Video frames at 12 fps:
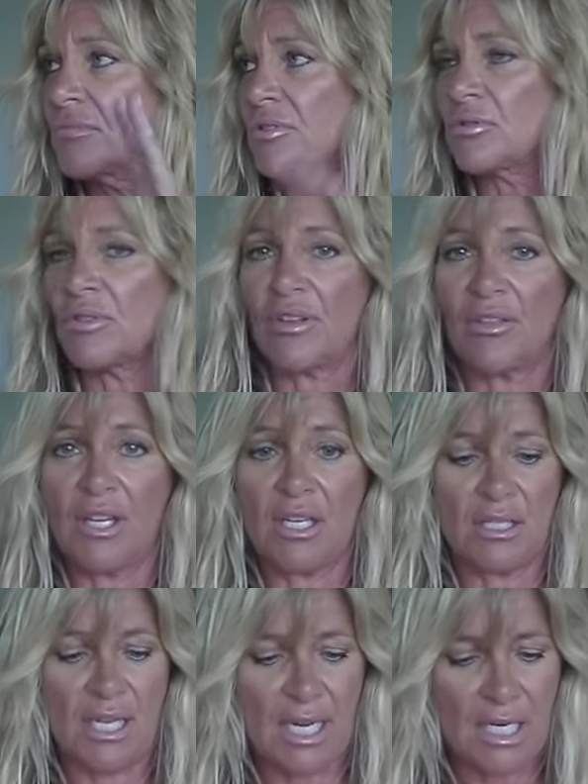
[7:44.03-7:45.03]
sort of
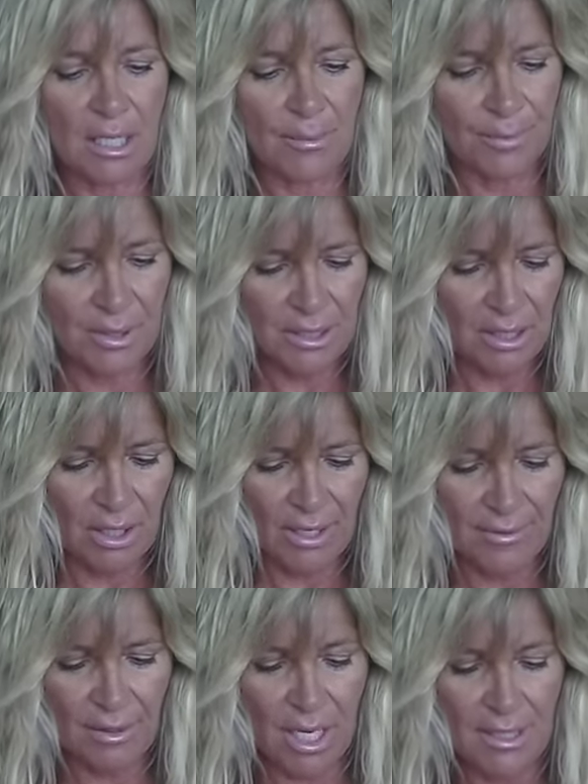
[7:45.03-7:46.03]
thing and hang it up because I don't
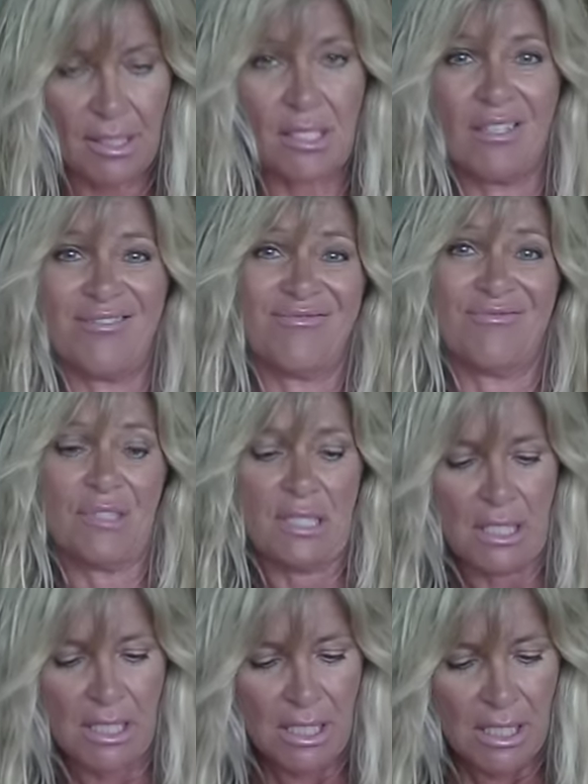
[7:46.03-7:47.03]
have a lot of stuff
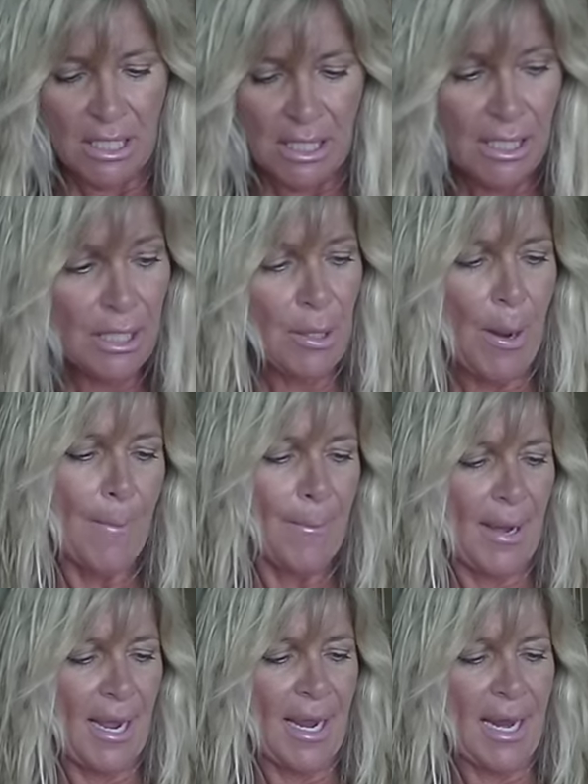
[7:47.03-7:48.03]
in
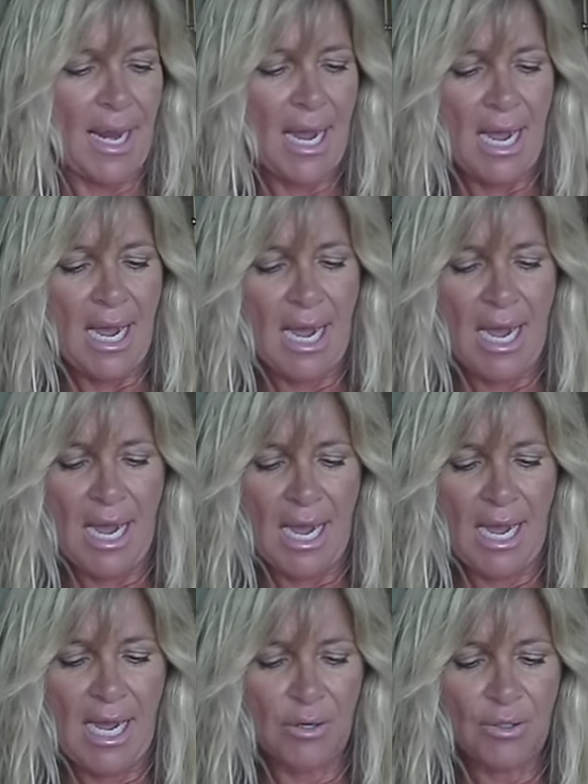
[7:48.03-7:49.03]
my
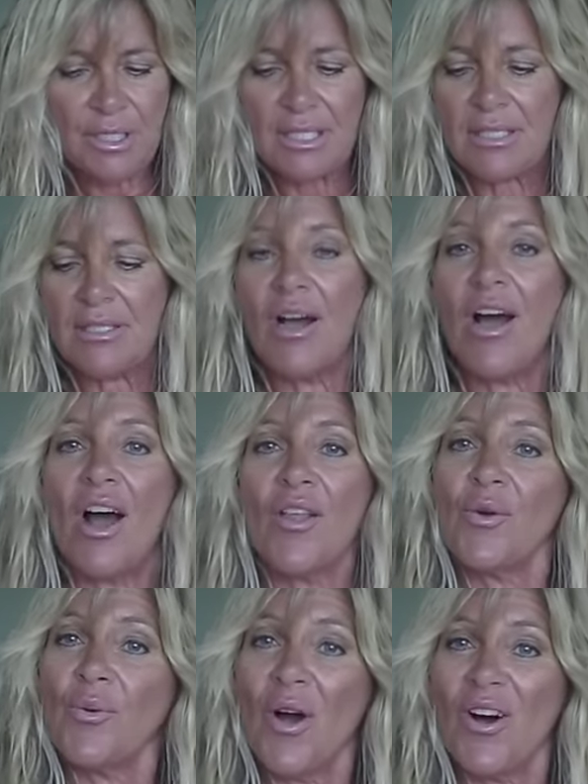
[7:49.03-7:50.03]
house
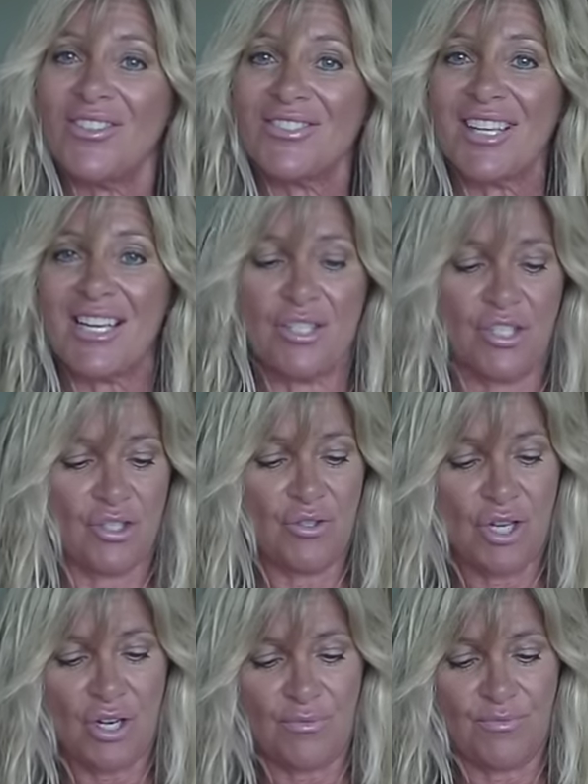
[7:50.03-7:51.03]
on the walls, as you
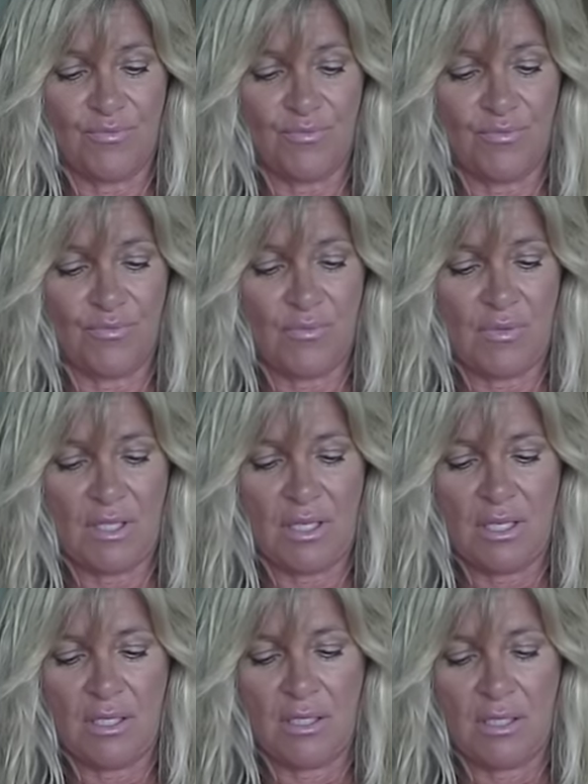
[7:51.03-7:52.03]
know
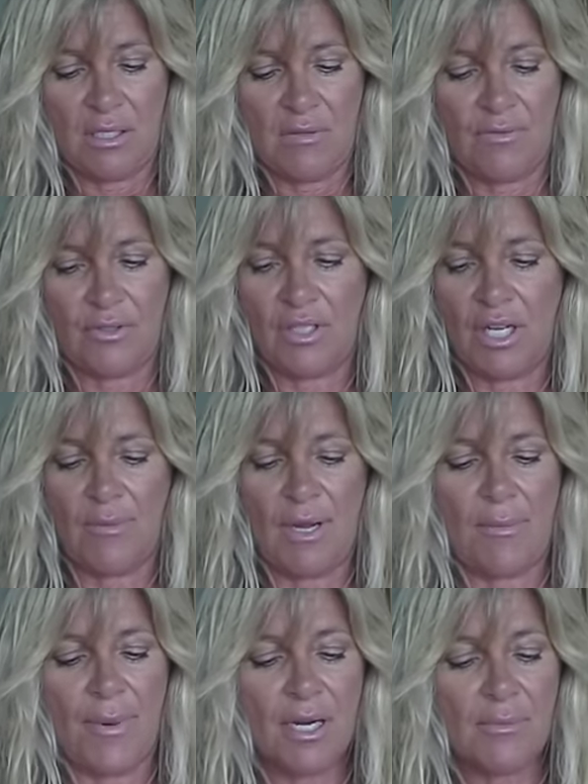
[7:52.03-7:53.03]
you saw
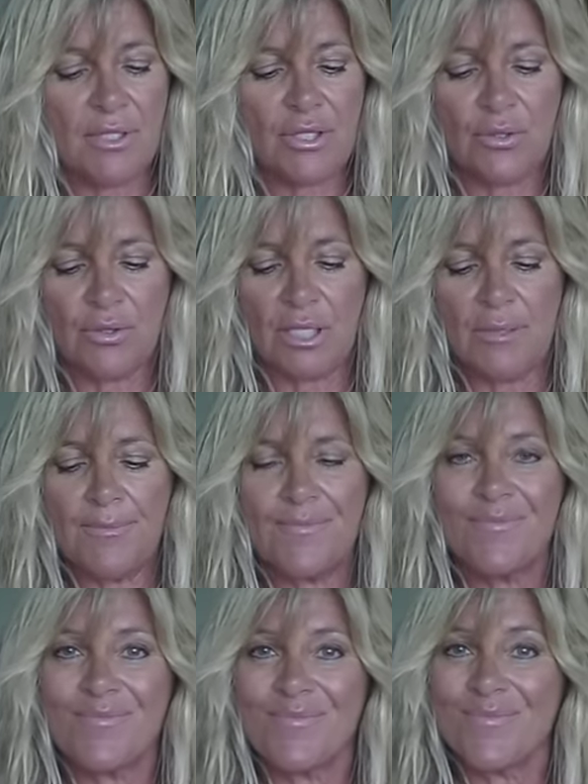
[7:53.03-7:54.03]
my apartment tour,
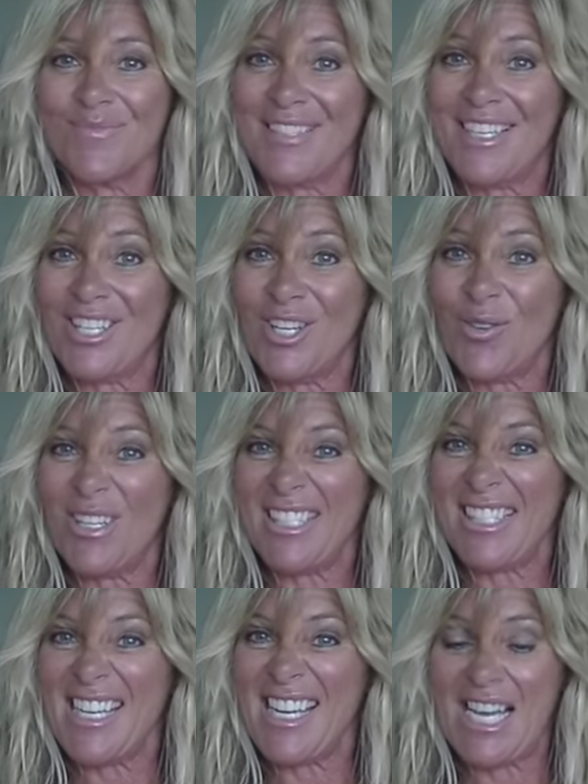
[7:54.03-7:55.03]
you will
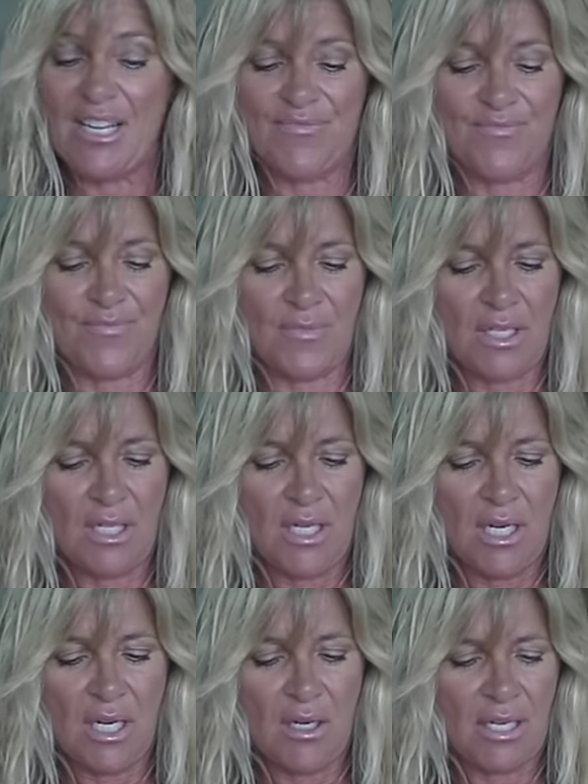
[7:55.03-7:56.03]
see
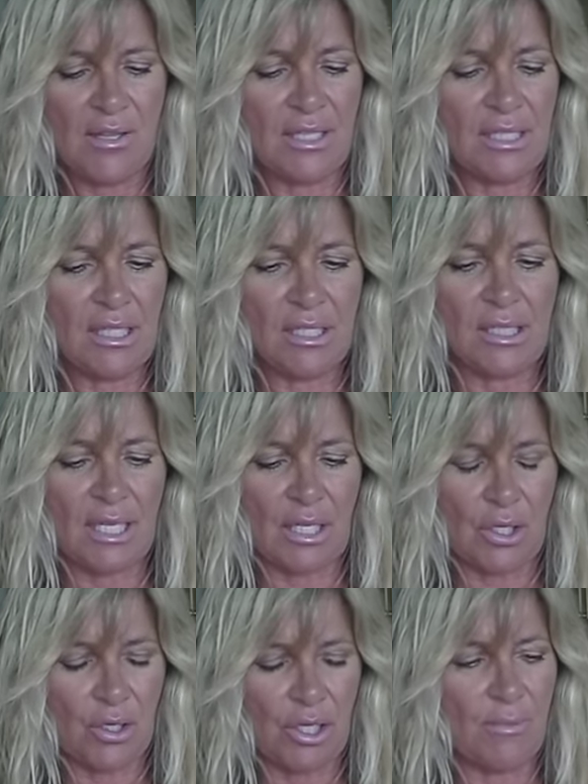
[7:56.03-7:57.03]
it. Okay, this looks like
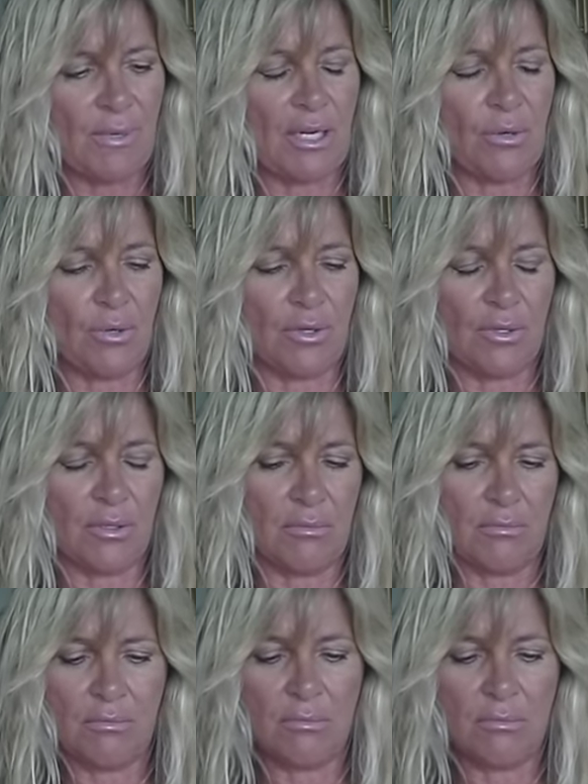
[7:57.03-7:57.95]
a cream I ordered.